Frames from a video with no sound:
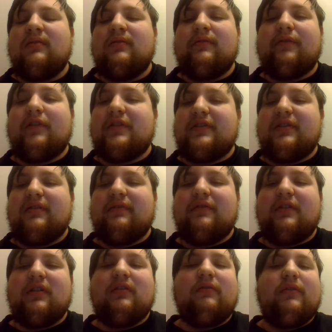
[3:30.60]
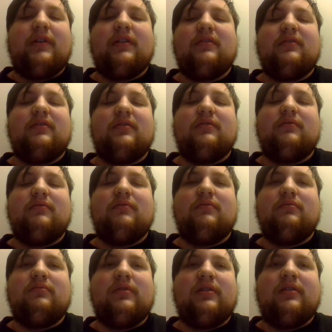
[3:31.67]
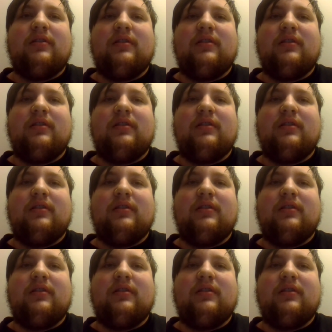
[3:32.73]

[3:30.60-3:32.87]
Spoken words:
First off, they're going to...